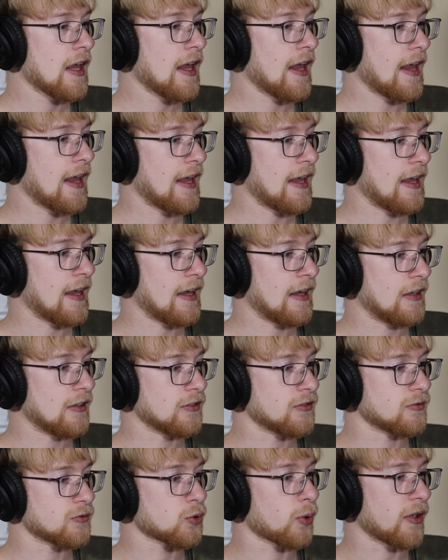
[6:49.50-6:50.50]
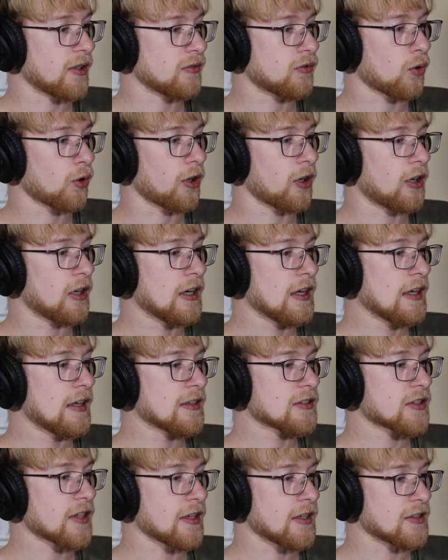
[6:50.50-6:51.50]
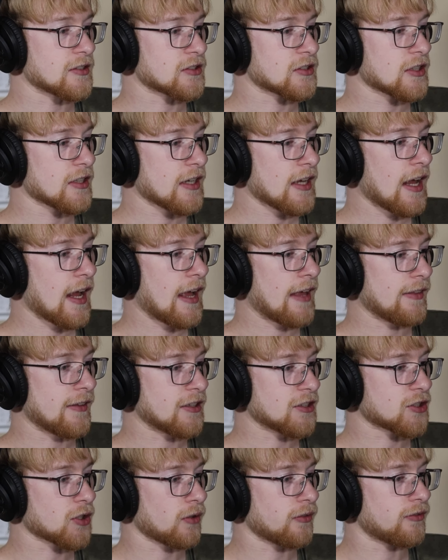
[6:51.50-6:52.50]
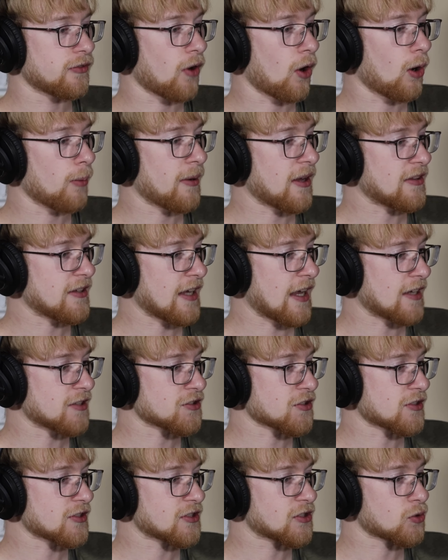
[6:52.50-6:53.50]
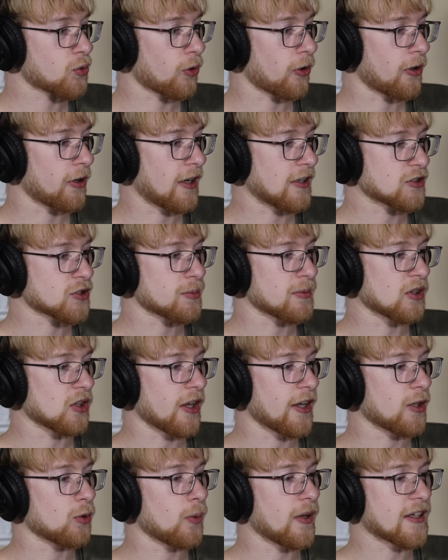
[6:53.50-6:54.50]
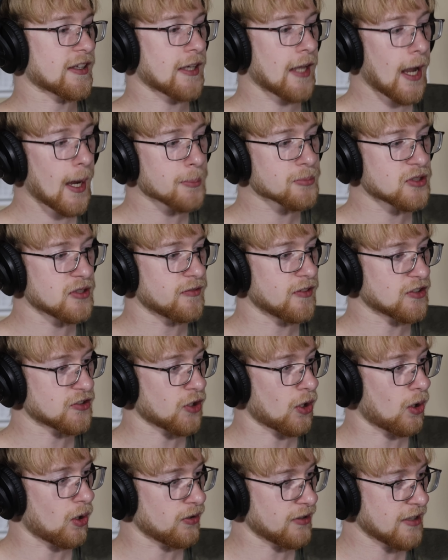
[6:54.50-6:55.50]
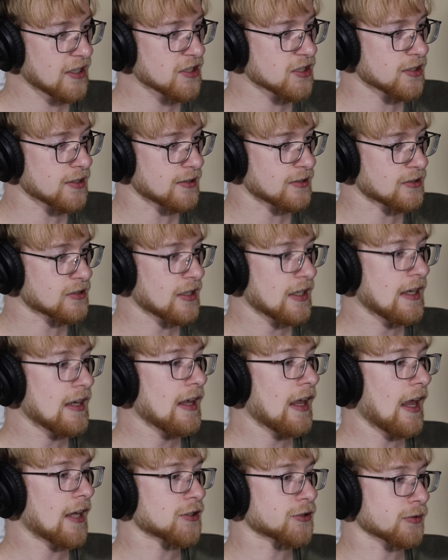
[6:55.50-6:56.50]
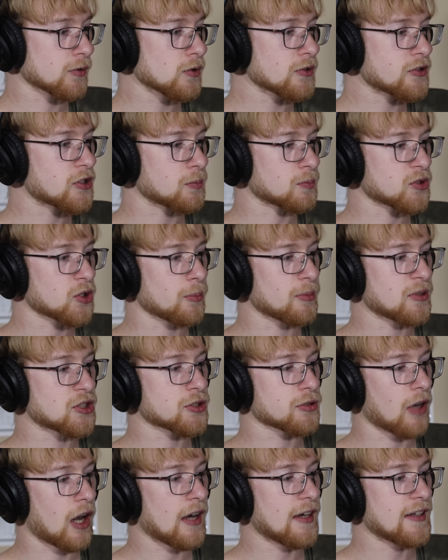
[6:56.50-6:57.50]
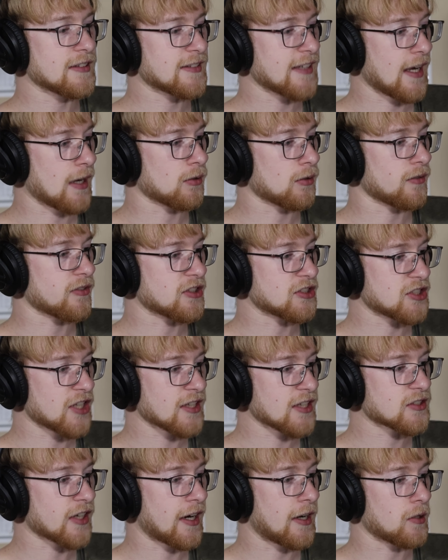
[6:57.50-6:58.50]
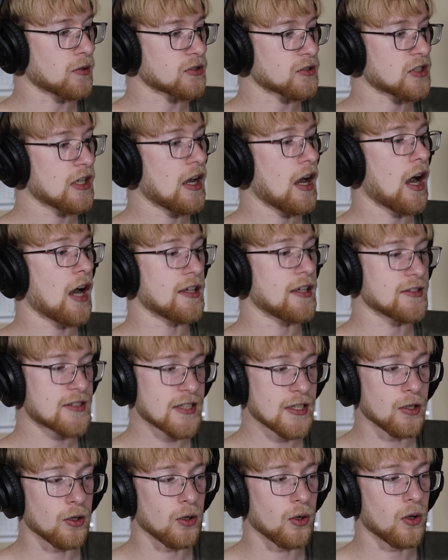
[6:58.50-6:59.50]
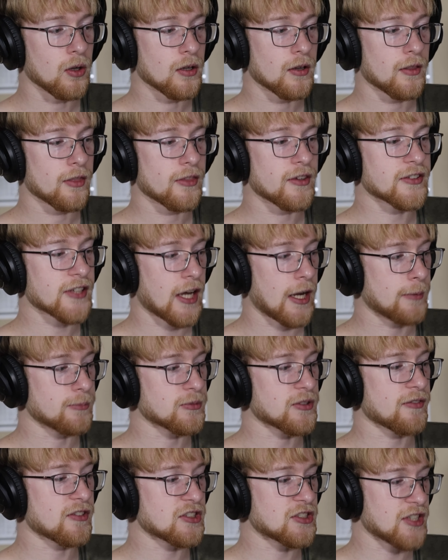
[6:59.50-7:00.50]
And 24 says, and they shall fall by the edge of the sword and shall be led away captive into all nations. And Jerusalem shall be trodden down of the Gentiles until the times of the